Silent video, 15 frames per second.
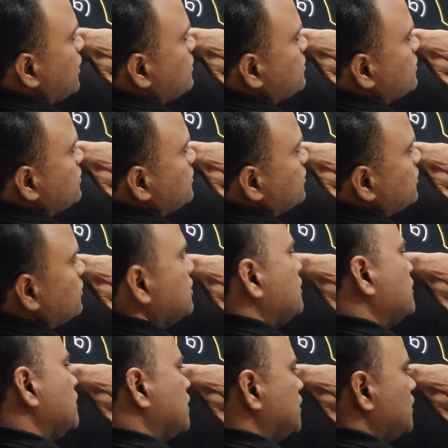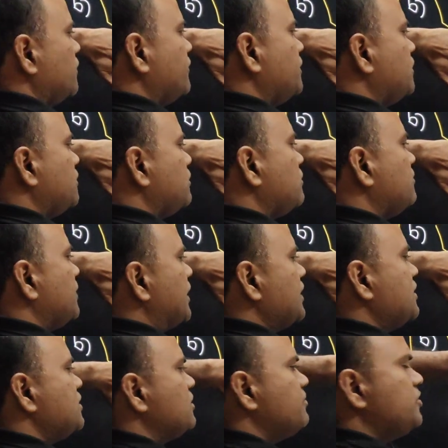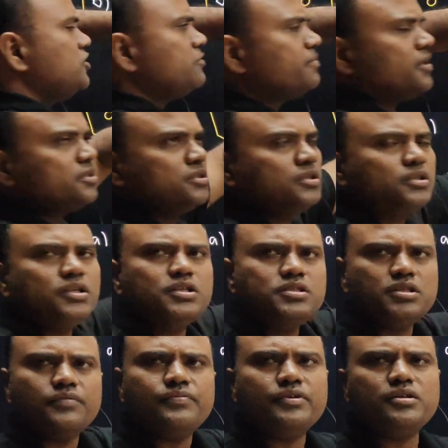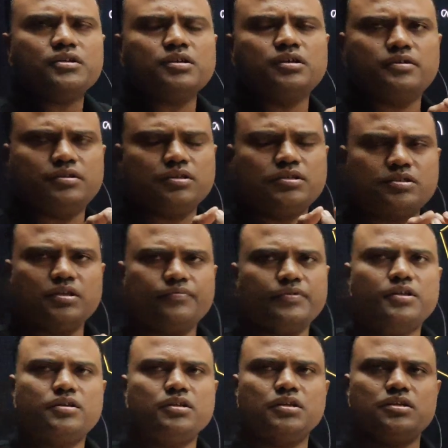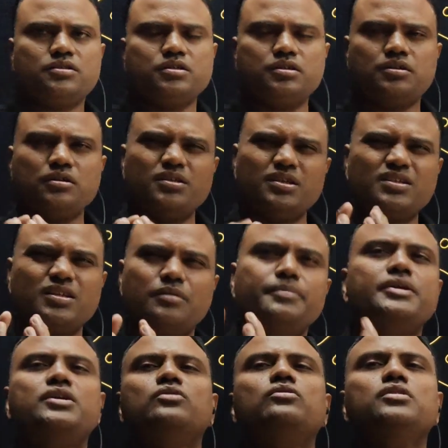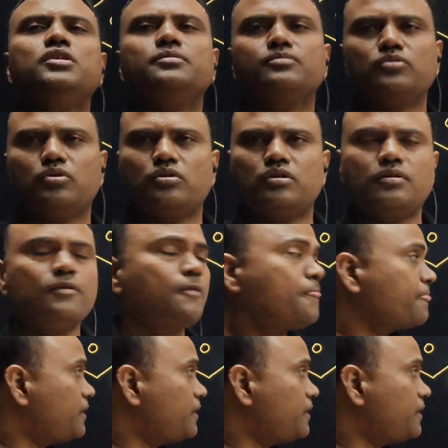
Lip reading: class. Clear? Even minus M is present, its acidic nature little bit only more